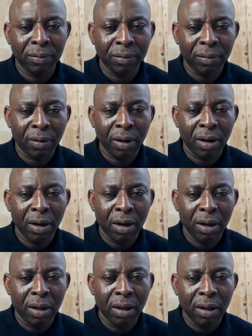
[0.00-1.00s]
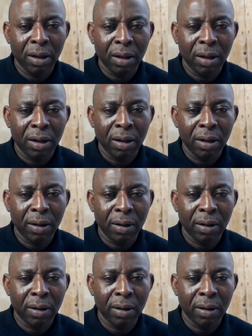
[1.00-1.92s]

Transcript: [no speech]